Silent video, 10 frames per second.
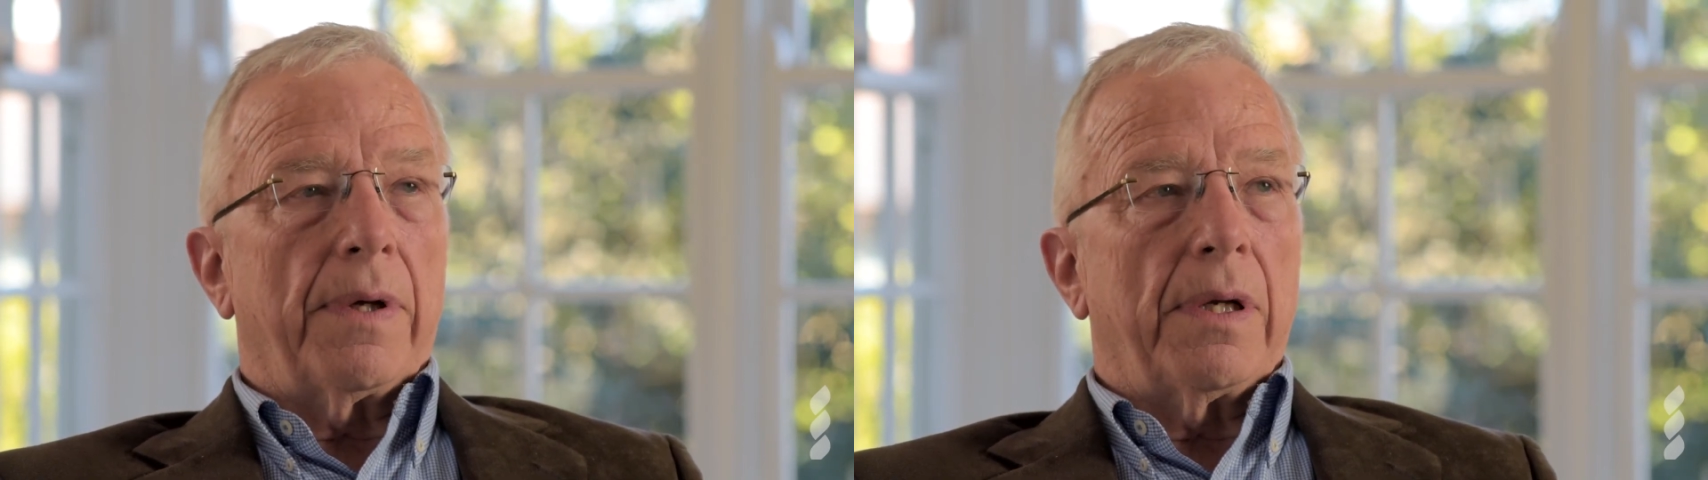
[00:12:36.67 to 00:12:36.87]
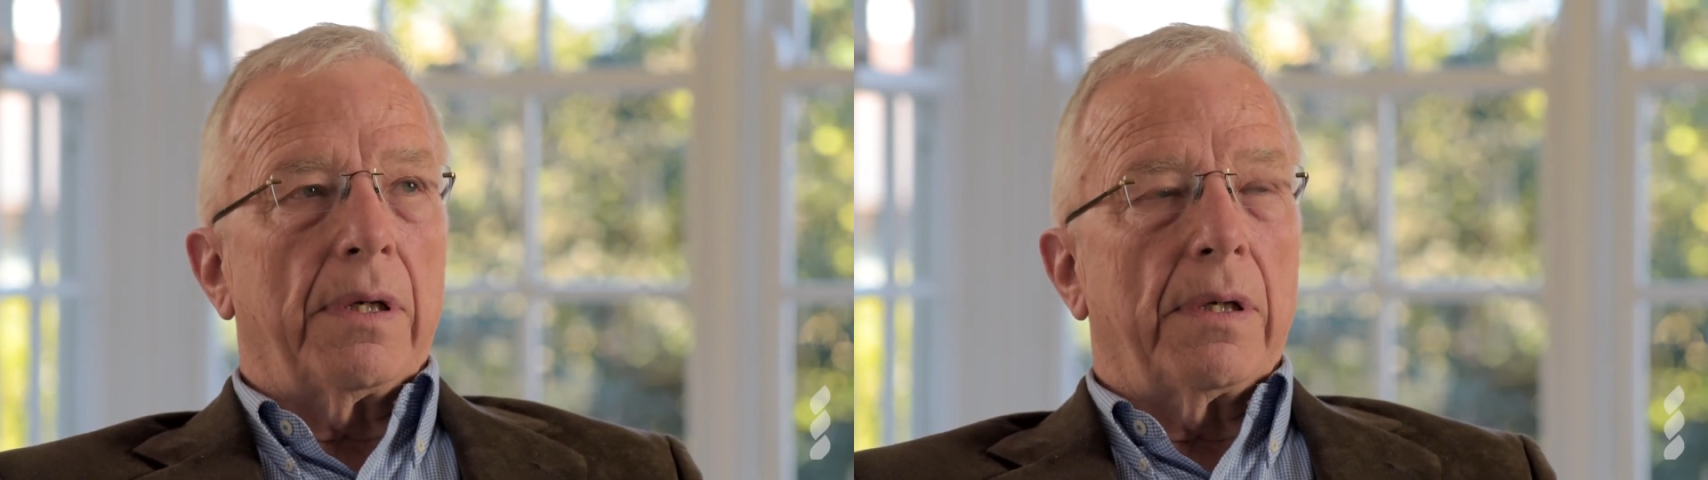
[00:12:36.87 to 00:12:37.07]

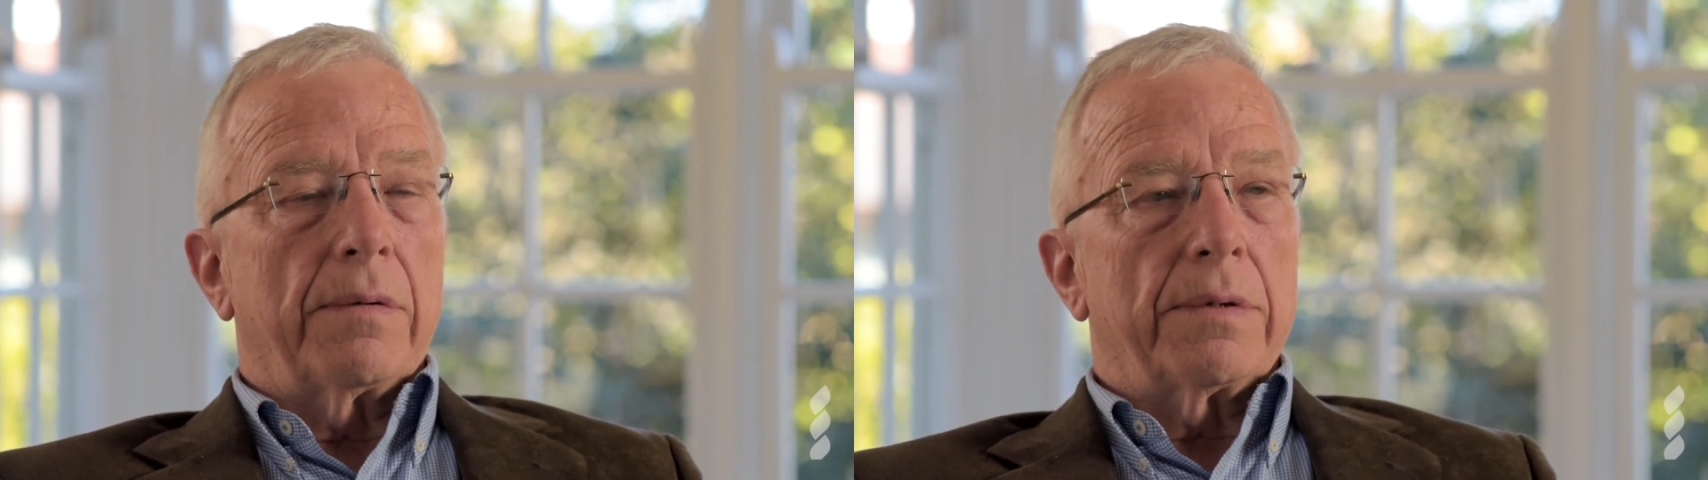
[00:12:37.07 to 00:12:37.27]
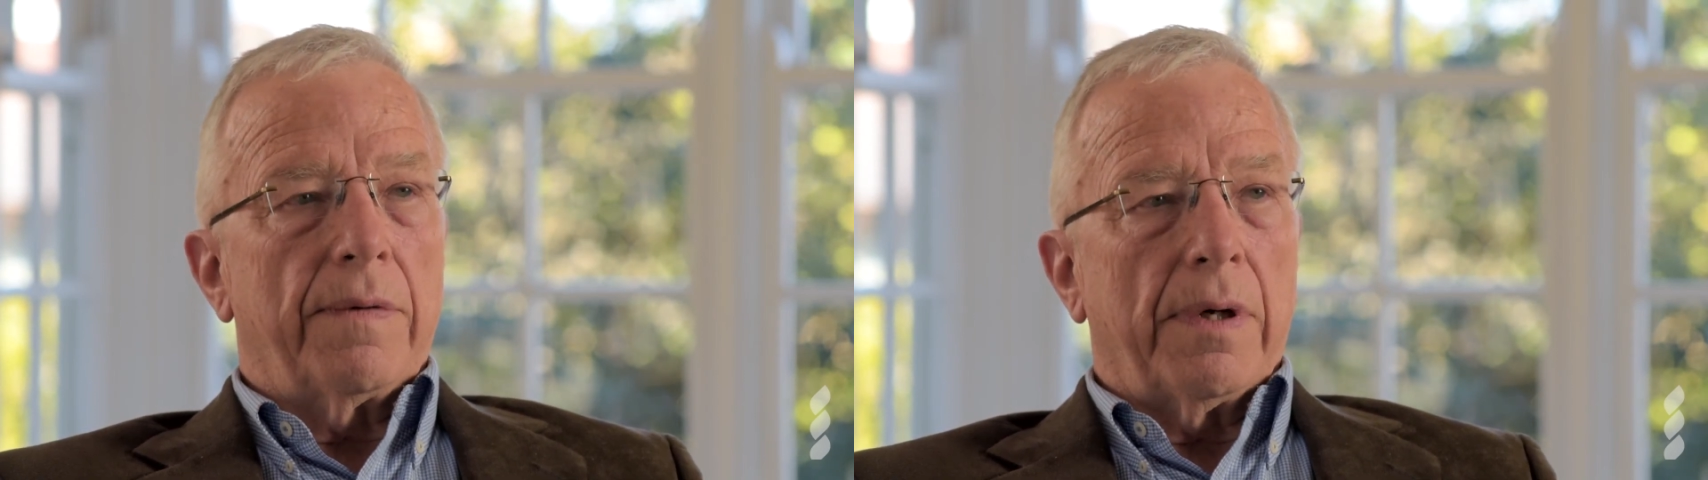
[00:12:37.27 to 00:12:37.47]
and it
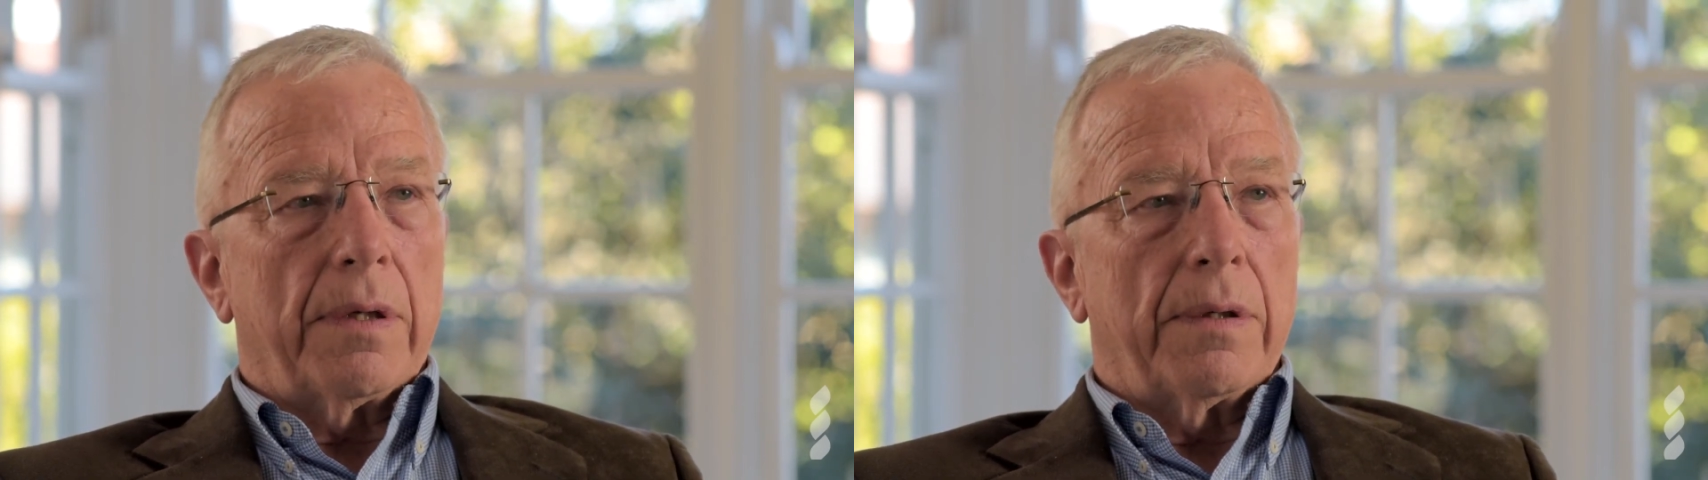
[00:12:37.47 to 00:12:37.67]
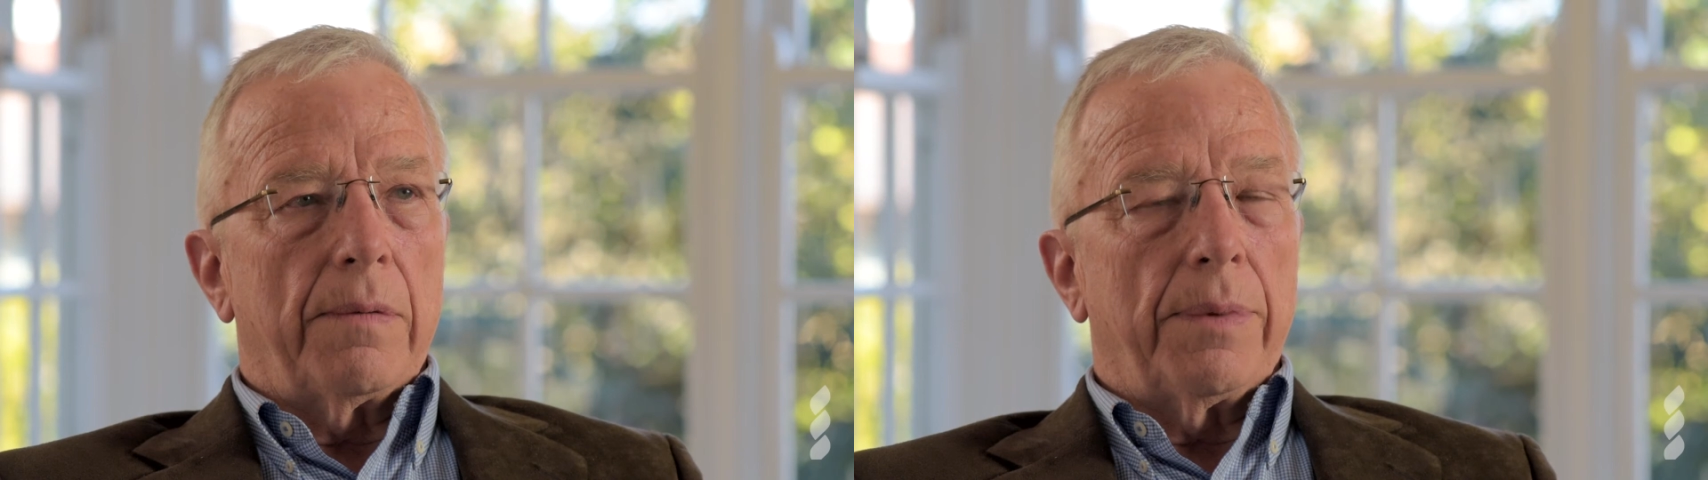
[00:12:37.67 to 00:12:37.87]
was very good